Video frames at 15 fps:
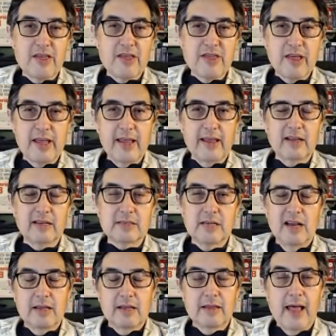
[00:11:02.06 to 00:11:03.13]
the things
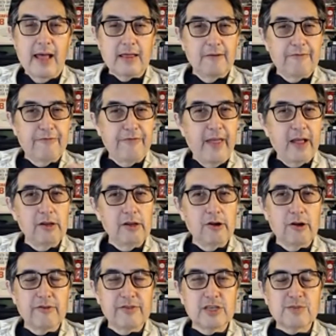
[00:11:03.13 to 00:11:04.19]
that the
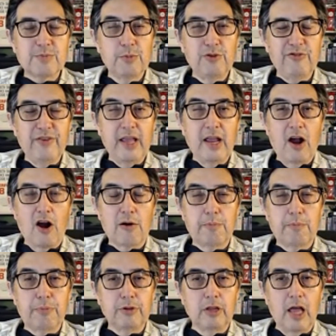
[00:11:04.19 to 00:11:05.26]
failure of this movie are
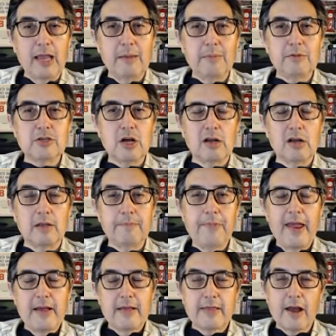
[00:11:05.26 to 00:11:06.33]
blamed on
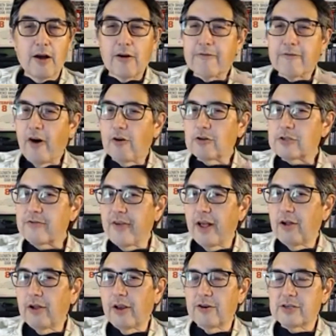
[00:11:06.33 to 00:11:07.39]
that are false
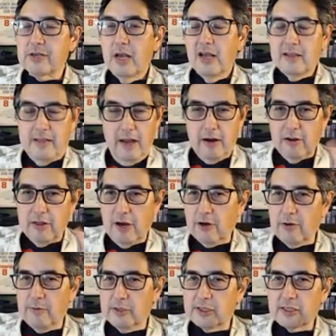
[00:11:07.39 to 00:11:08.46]
failures. They're
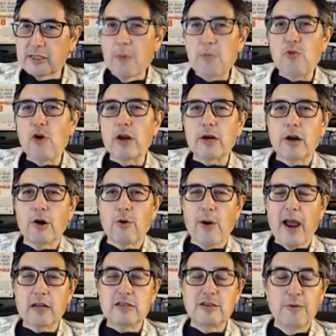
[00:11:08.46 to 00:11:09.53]
they're somewhat
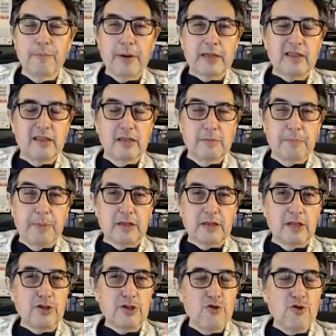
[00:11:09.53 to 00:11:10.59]
correct, but but
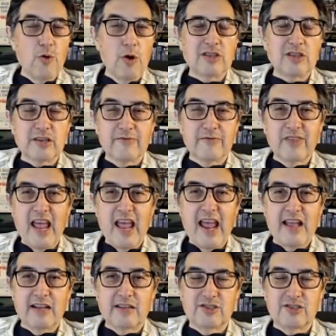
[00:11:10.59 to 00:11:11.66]
the nuance of the
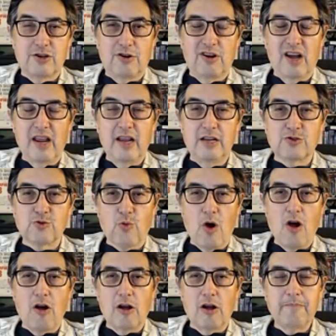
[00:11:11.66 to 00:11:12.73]
answer is
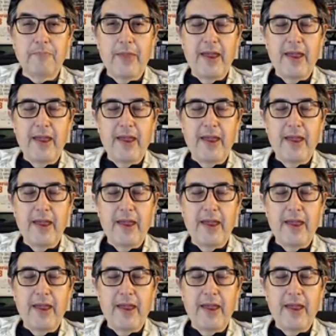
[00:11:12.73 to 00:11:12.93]
wrong.